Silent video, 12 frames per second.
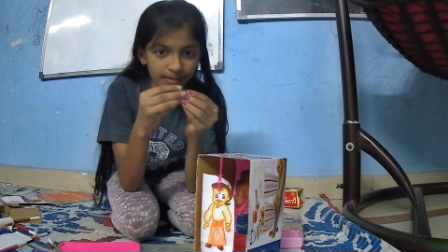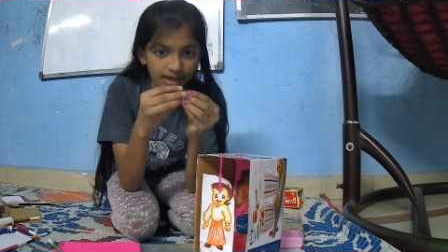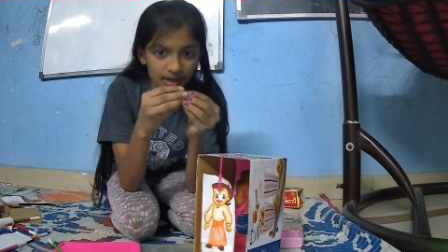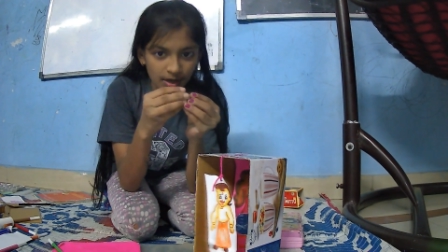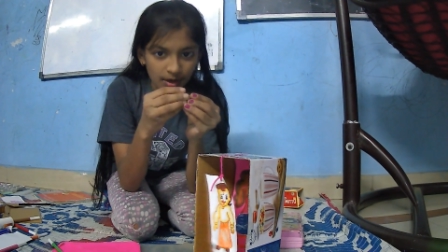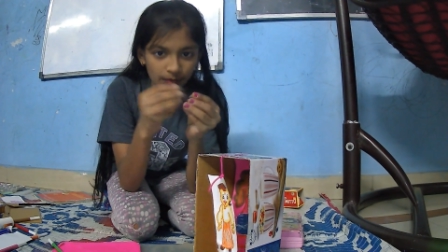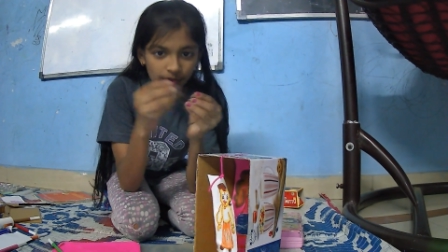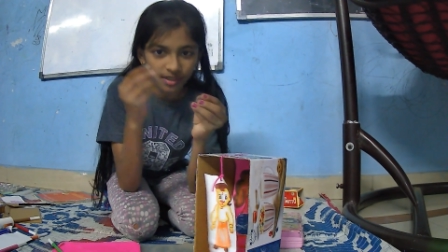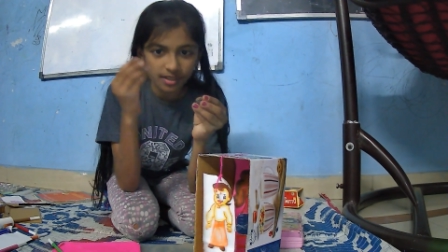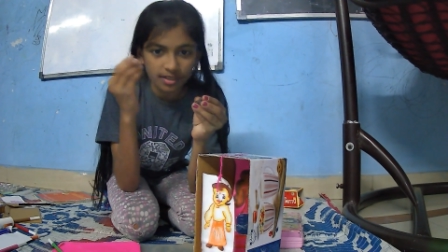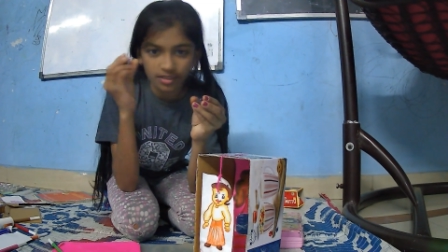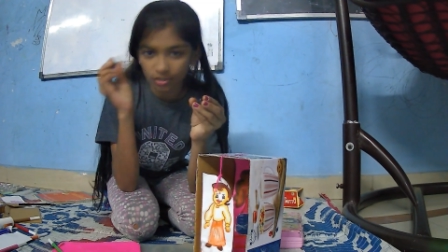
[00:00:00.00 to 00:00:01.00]
When there is
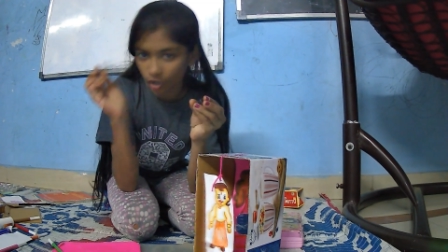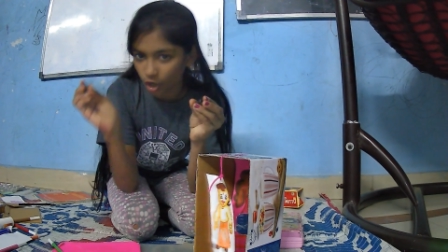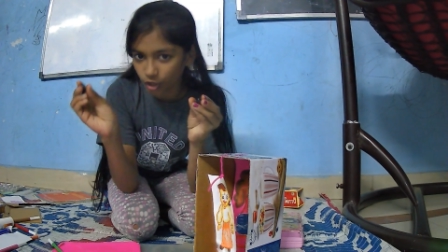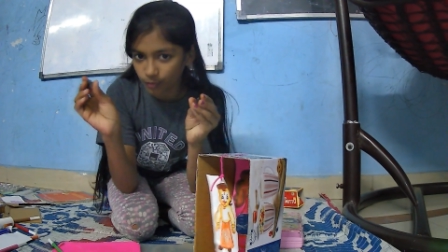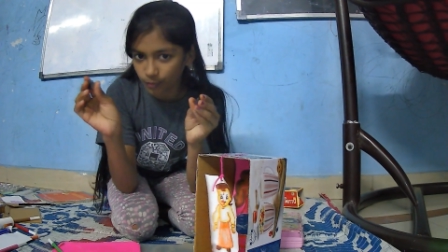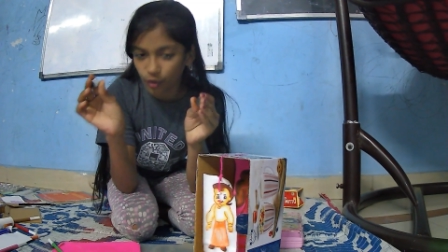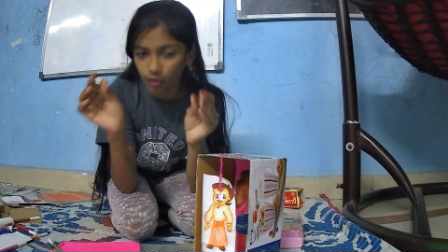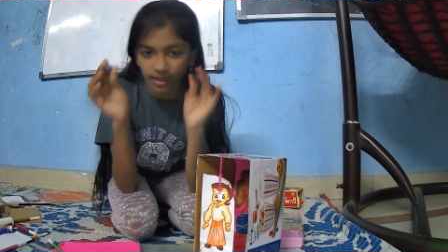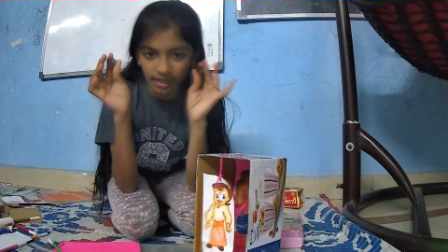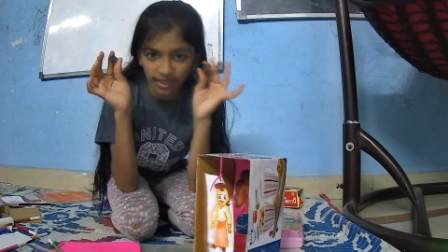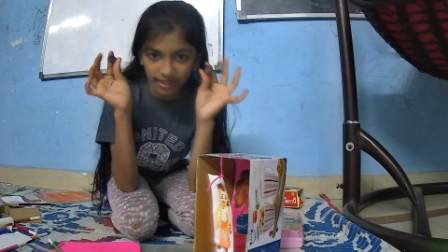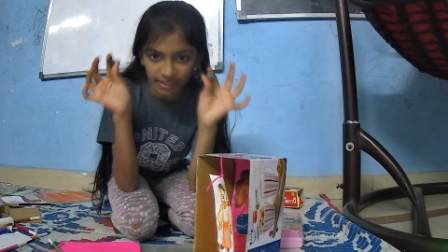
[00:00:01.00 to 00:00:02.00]
North Pole and
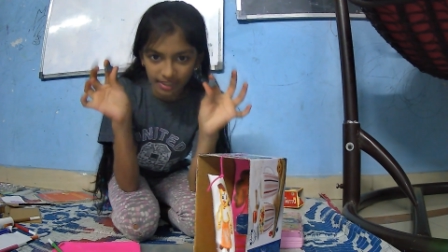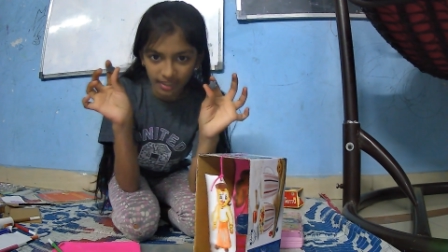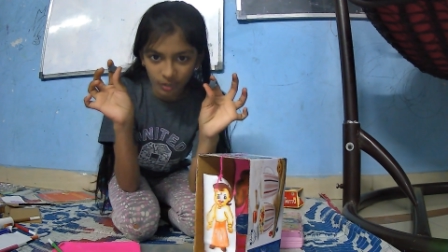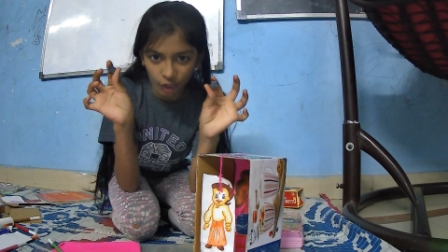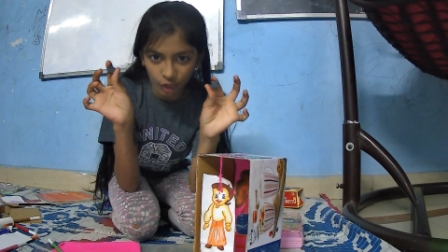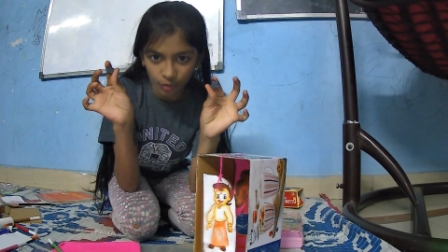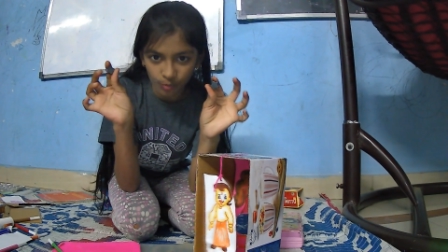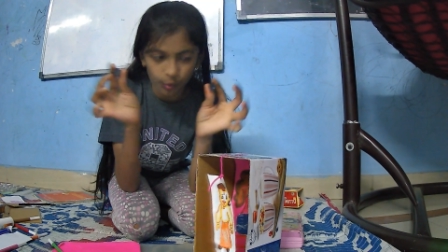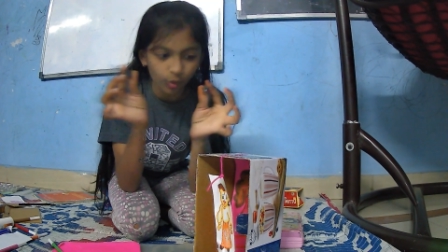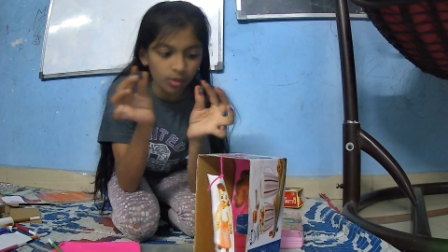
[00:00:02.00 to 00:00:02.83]
again a North Pole,